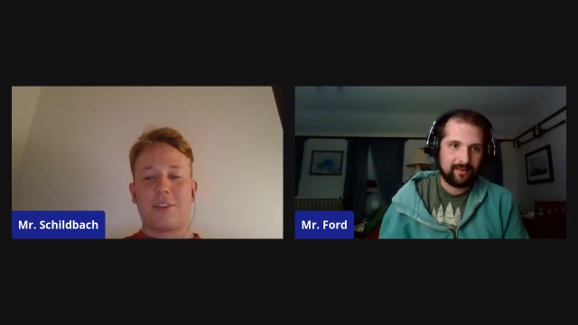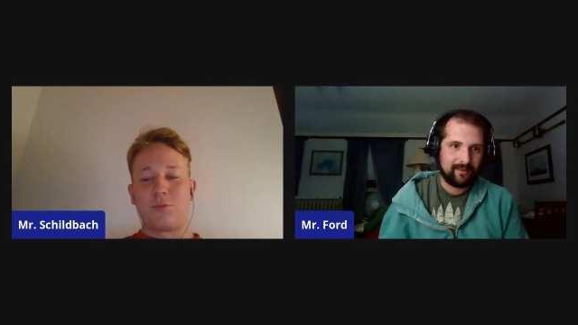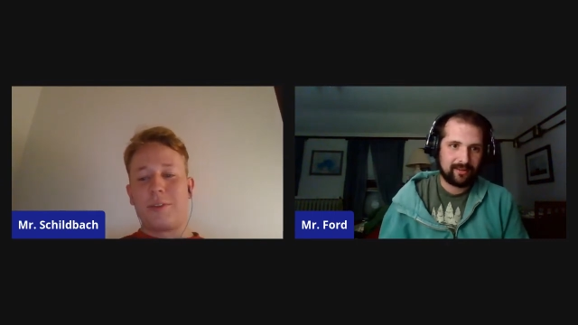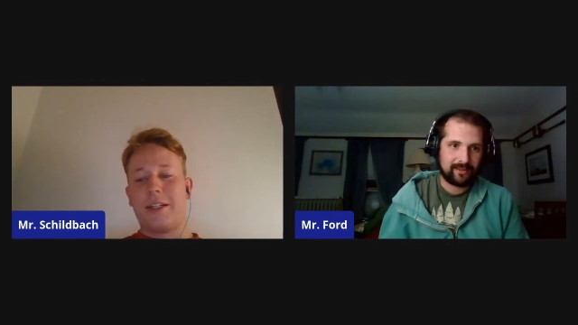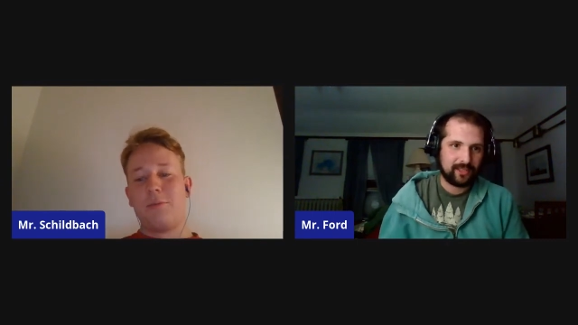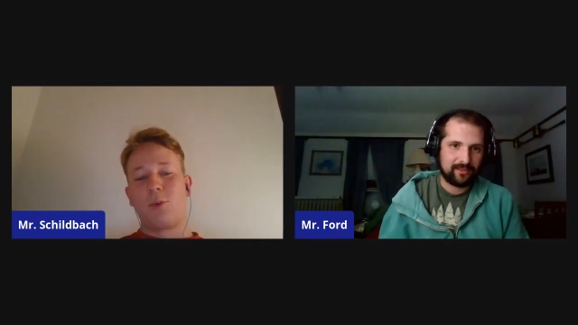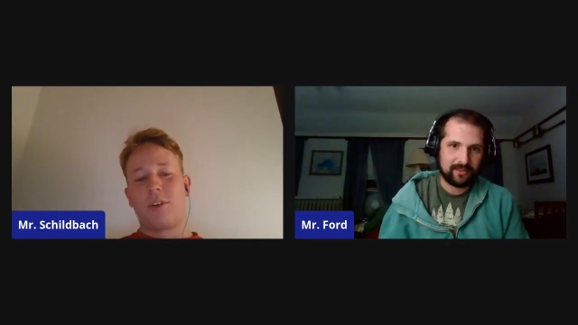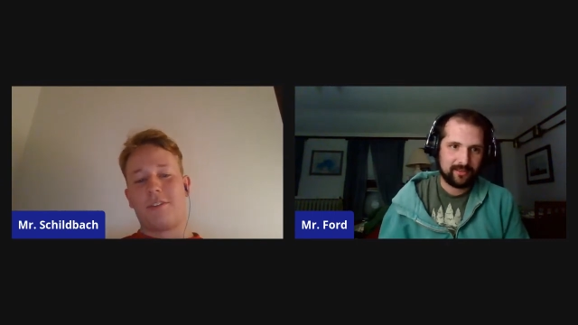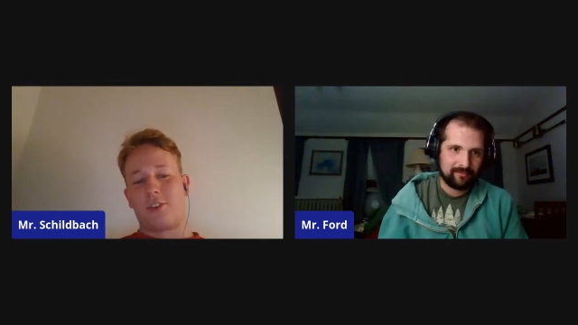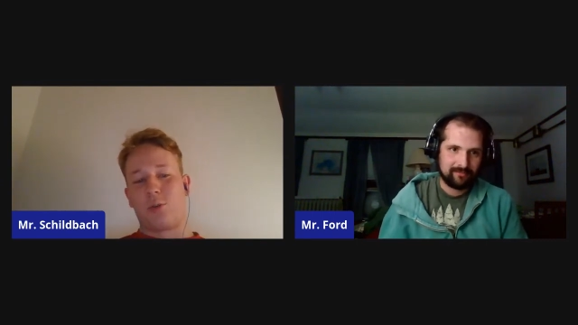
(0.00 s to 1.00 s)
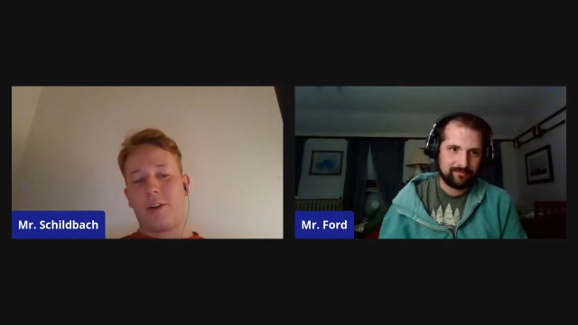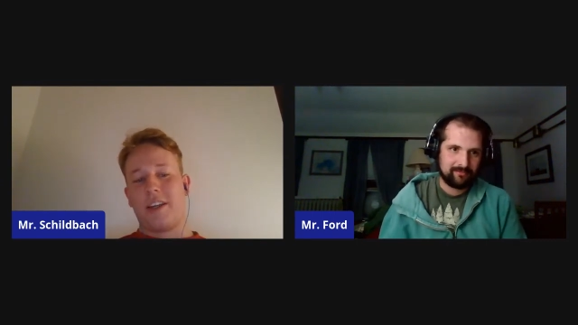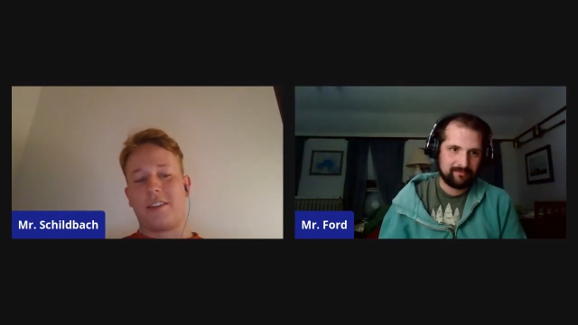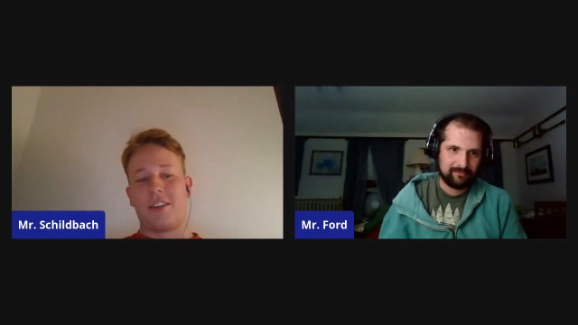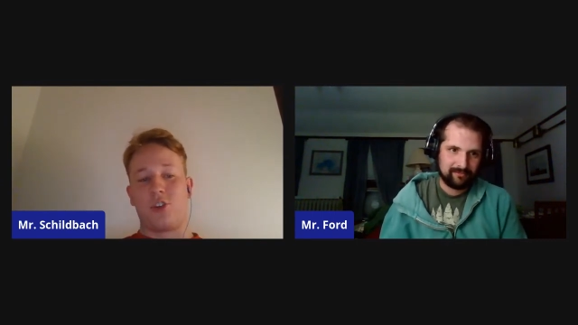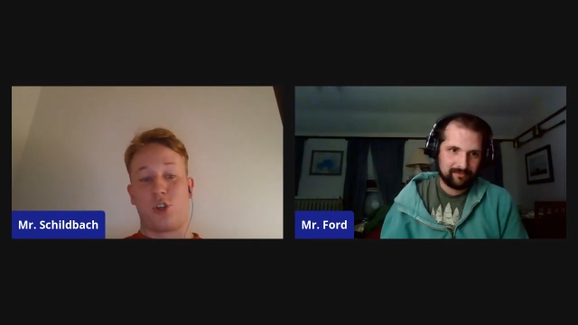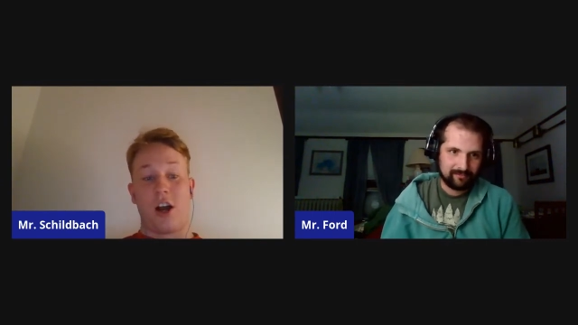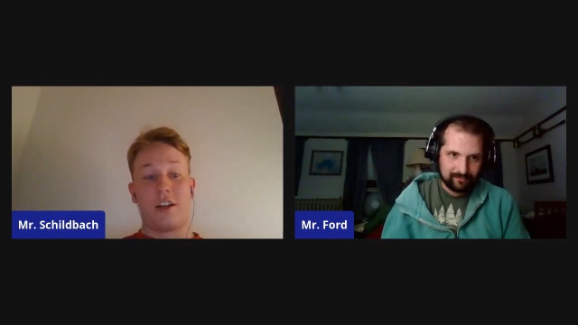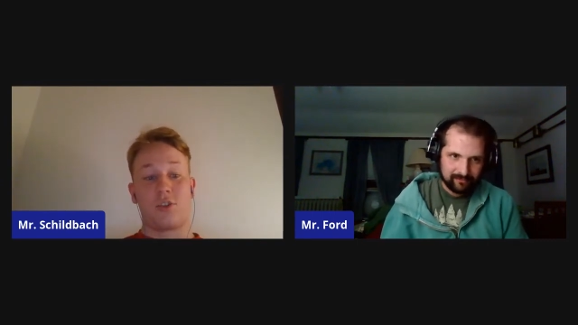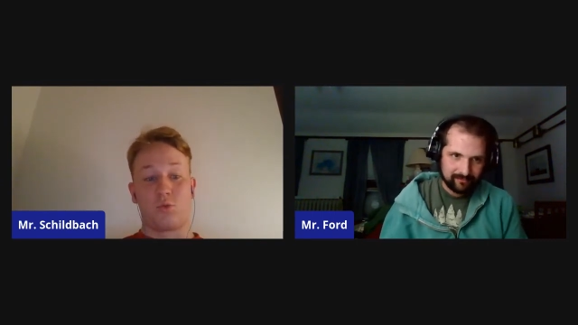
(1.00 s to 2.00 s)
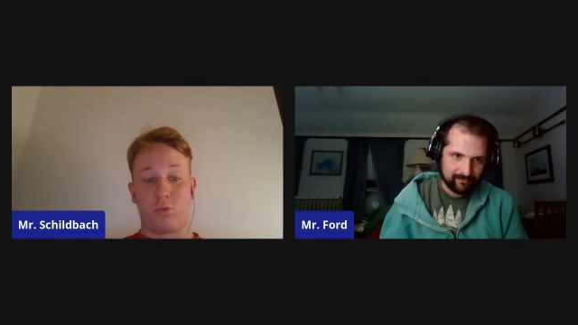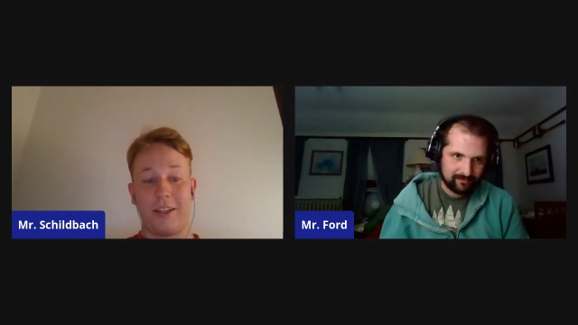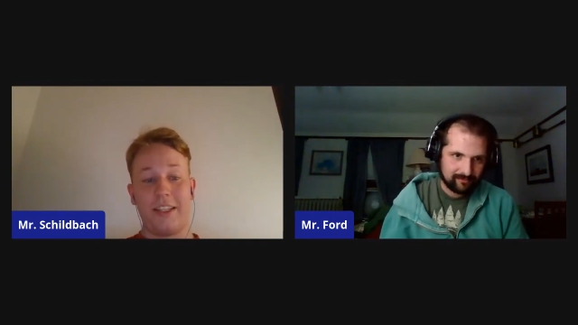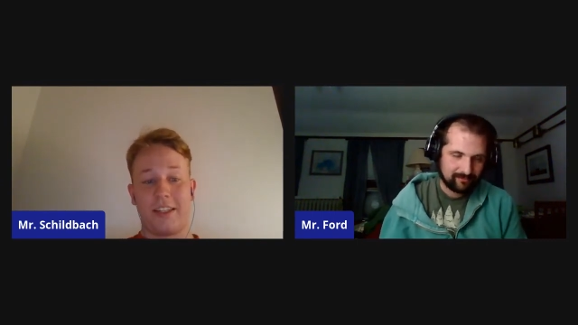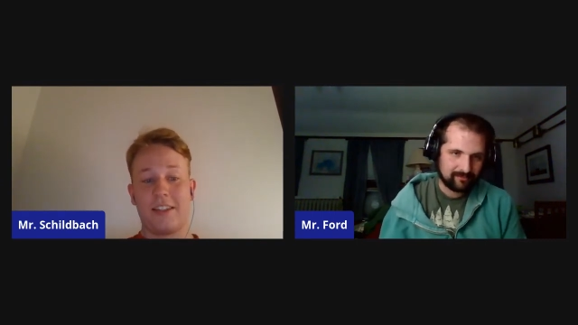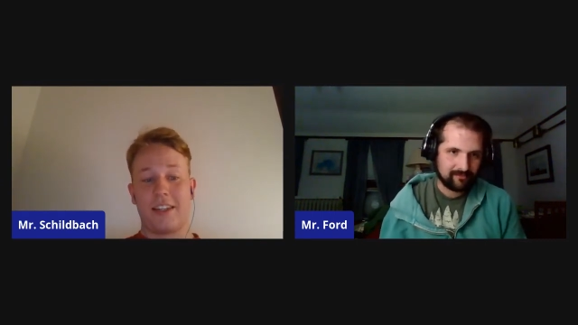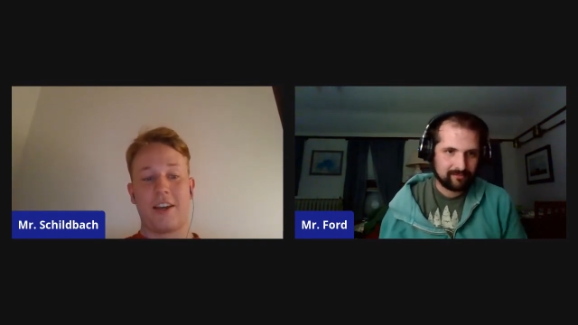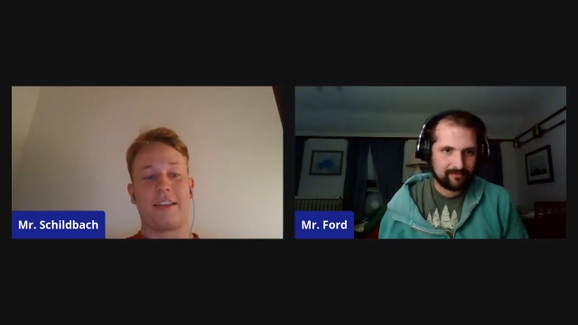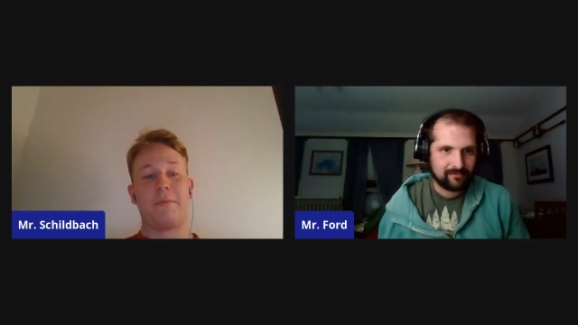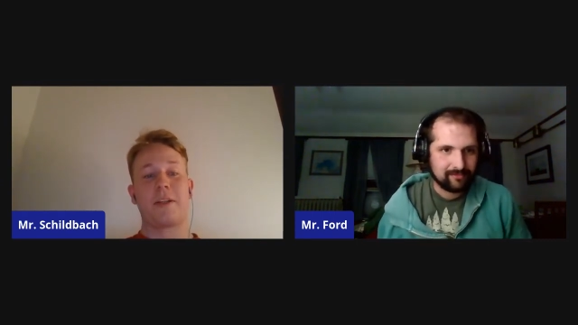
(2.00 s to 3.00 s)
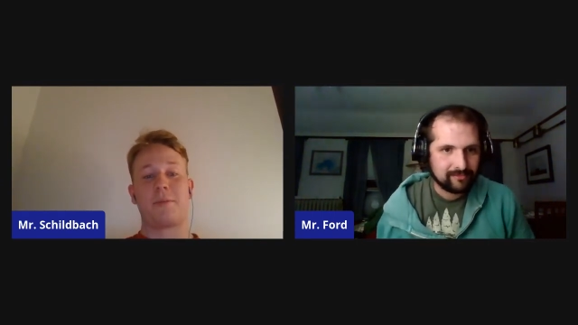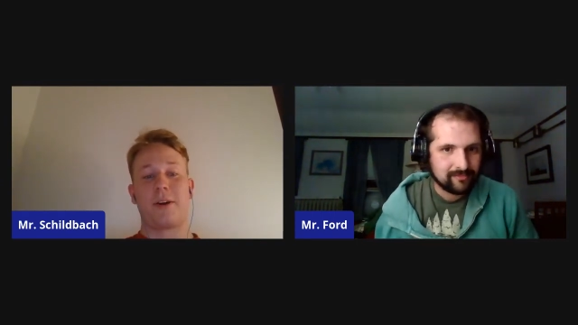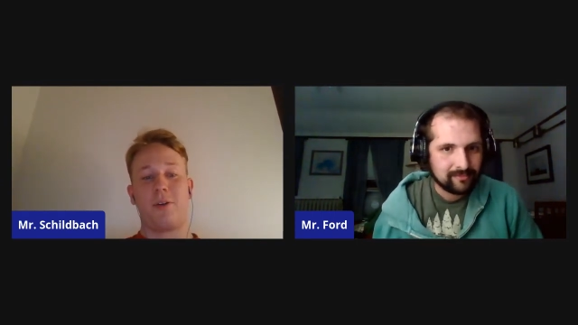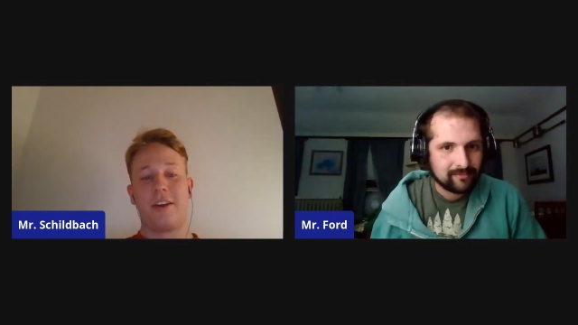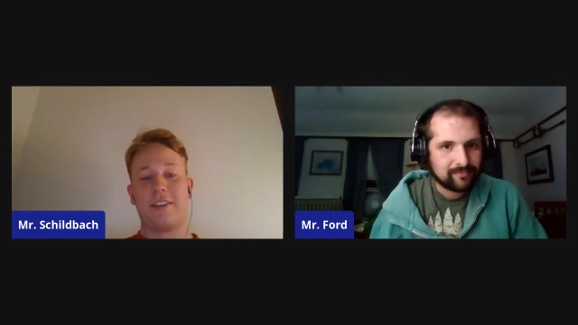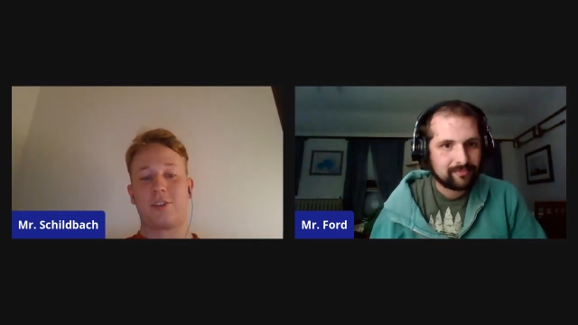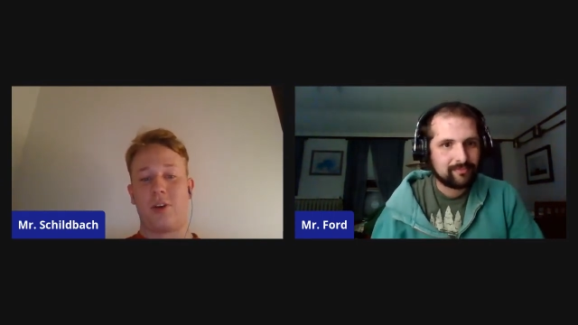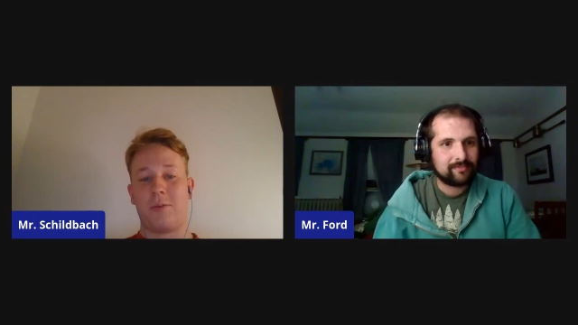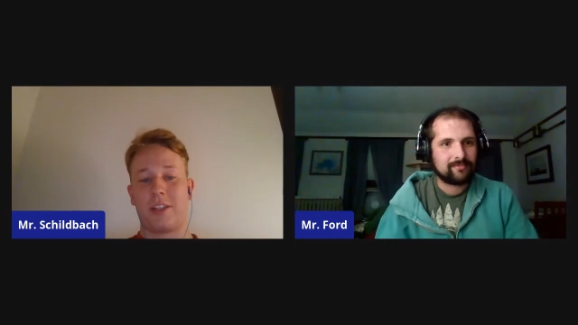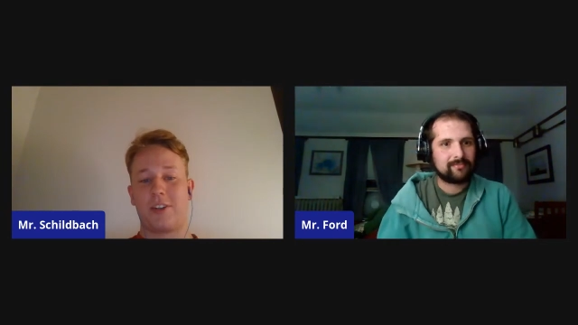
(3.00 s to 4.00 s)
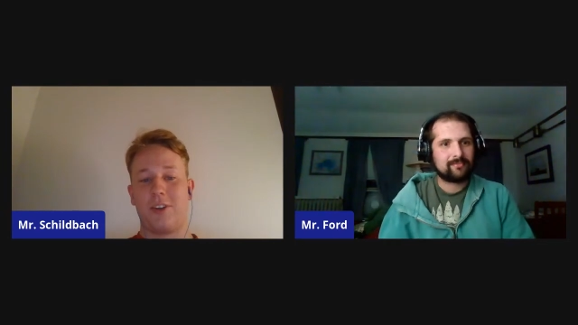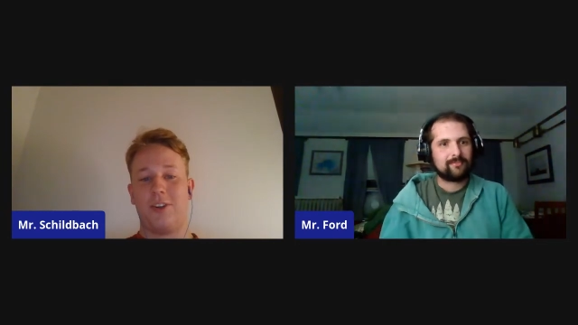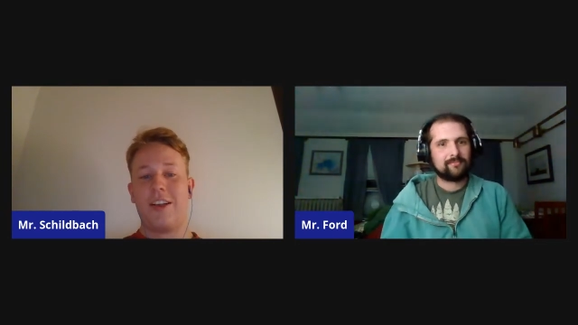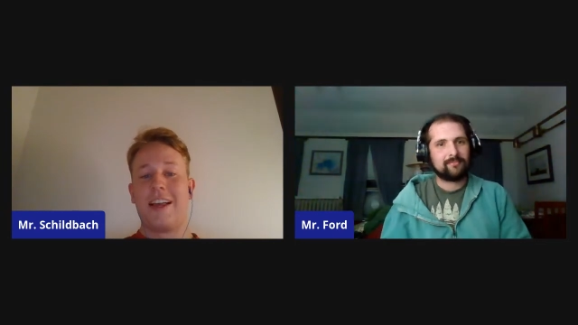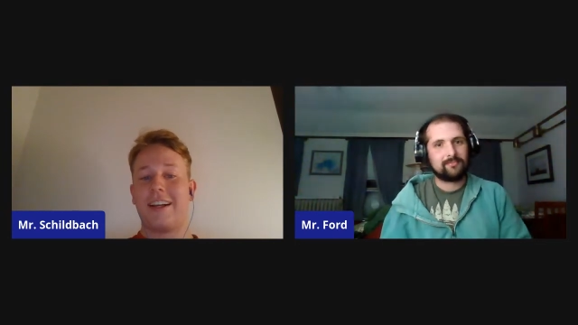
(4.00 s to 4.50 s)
Speaker 1: think the real moral of the story is that Josh really didn't care that much about going on this ride with a girl